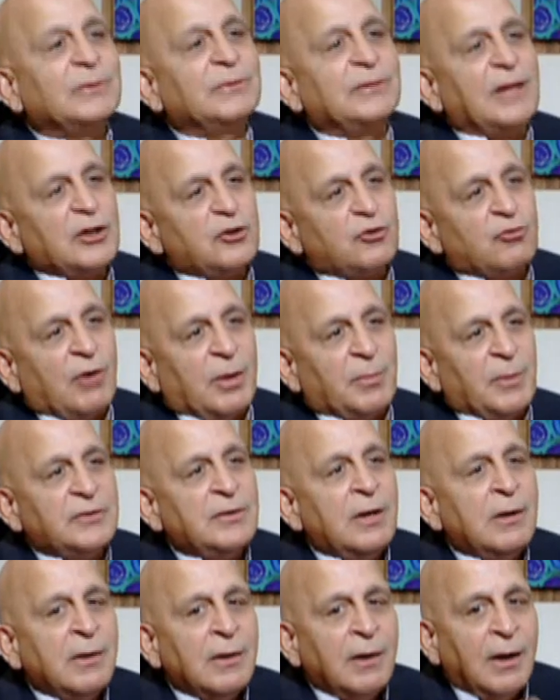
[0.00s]
Thank you very much.
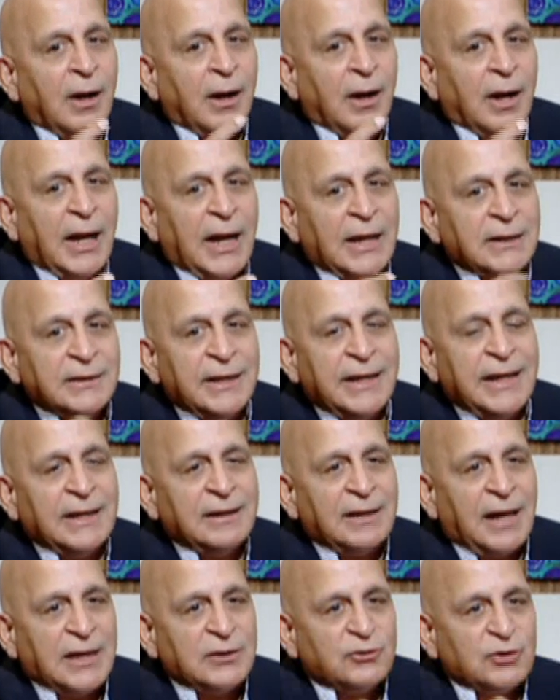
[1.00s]
At the
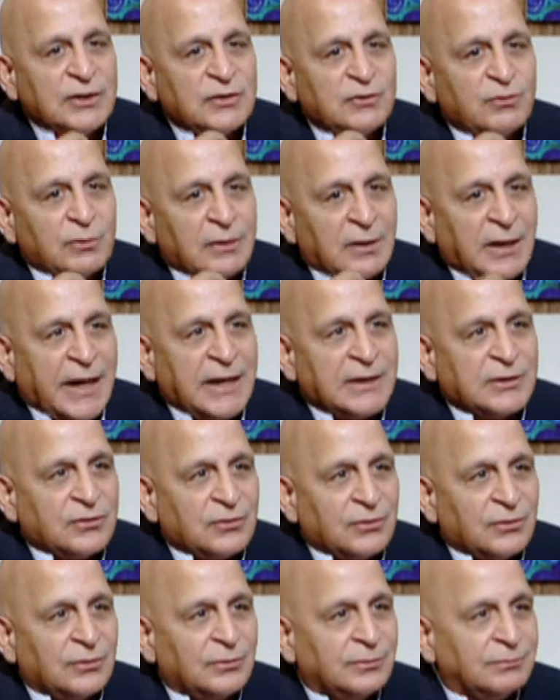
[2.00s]
end, I just would like
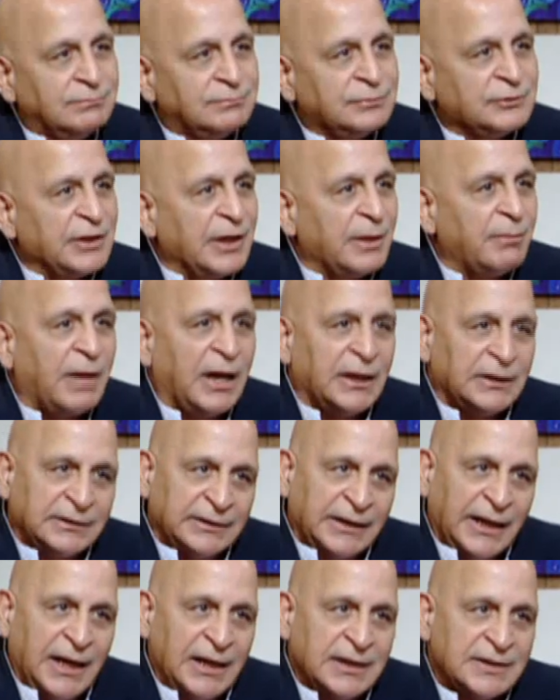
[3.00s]
to say my
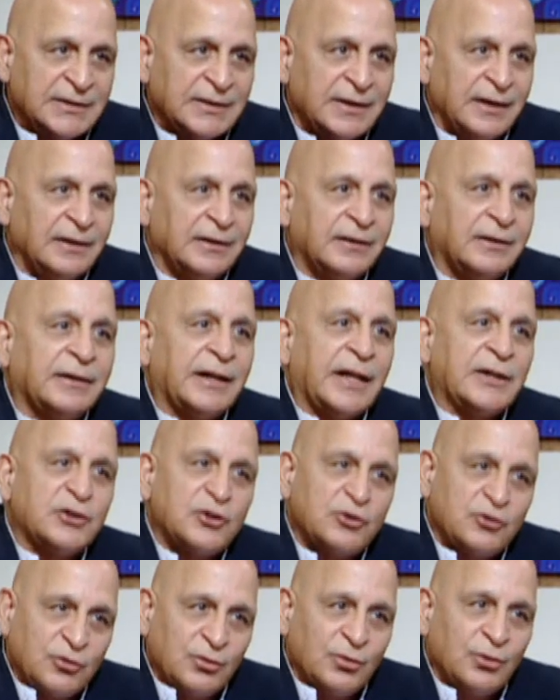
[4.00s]
thanks and
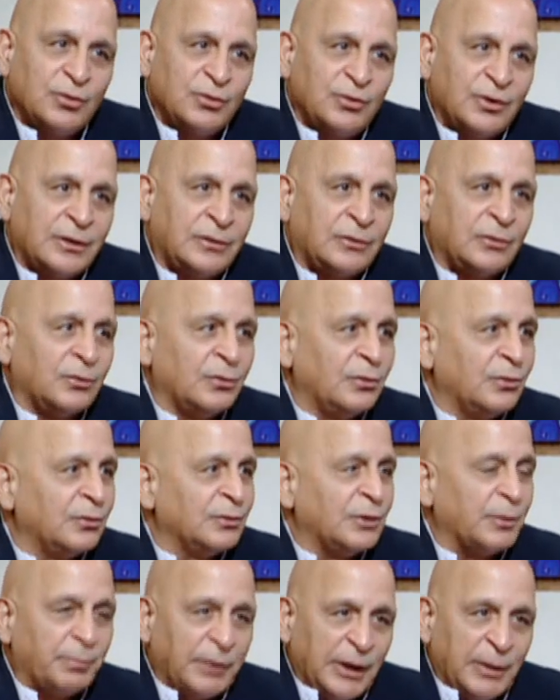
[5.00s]
gratitude to
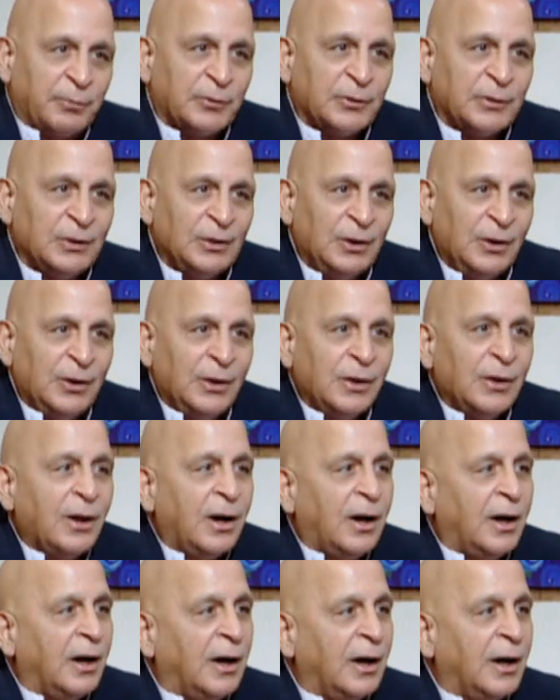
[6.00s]
the people yes.
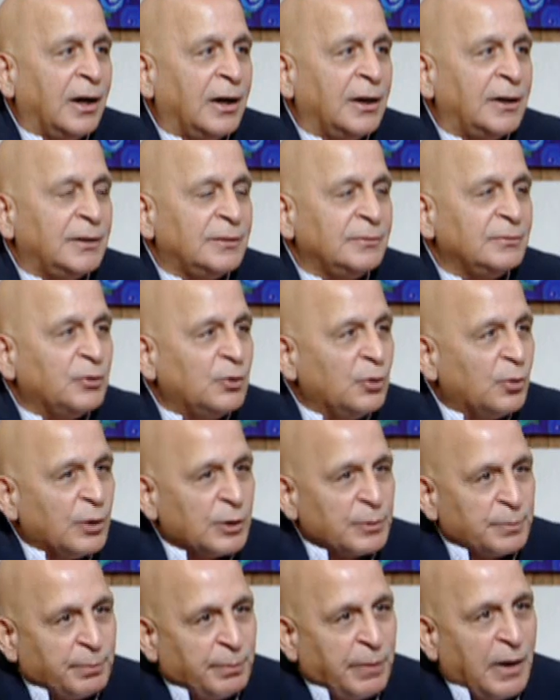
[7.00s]
uh, who
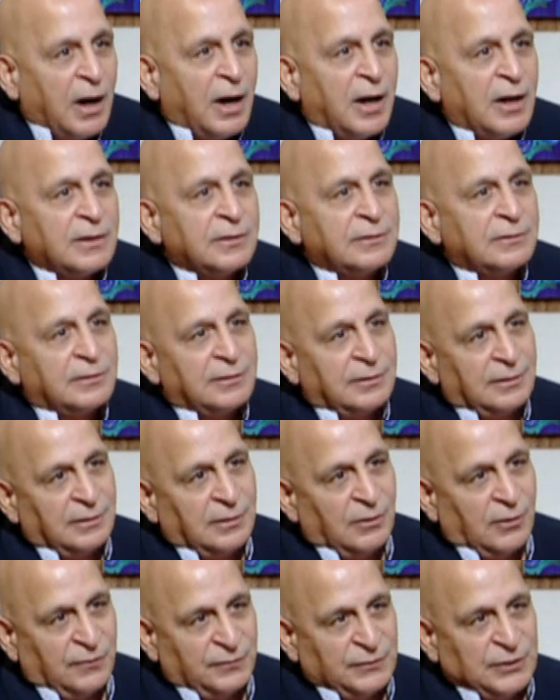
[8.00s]
were part
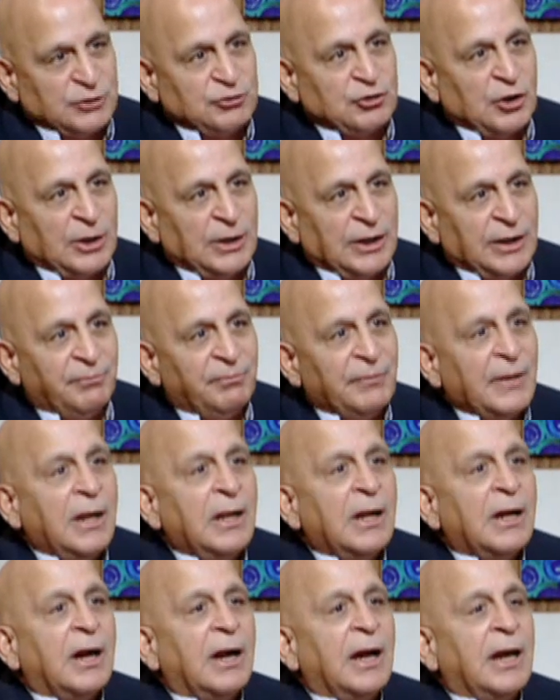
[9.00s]
of the journey.
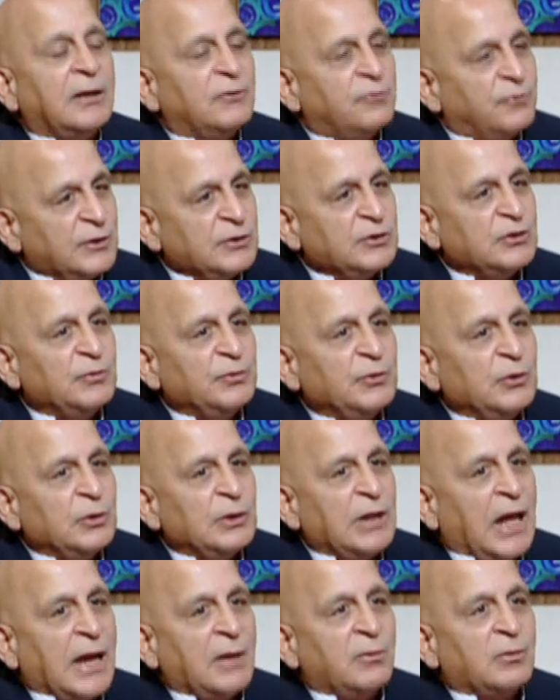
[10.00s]
And first of
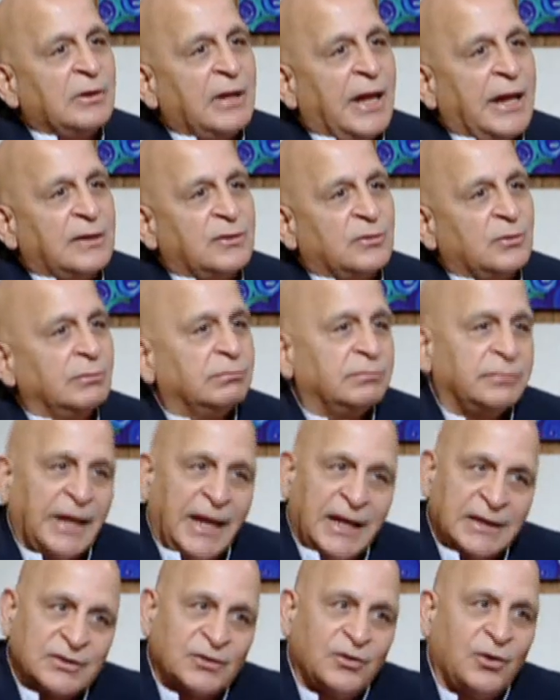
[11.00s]
all, I would like to
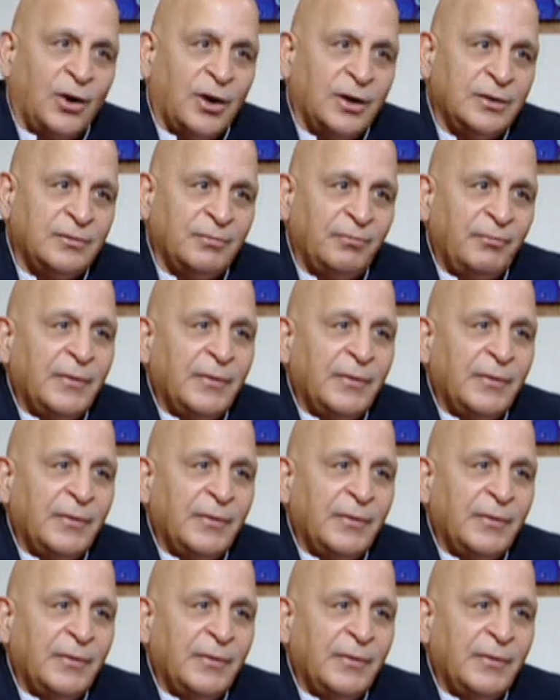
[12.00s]
thanks God,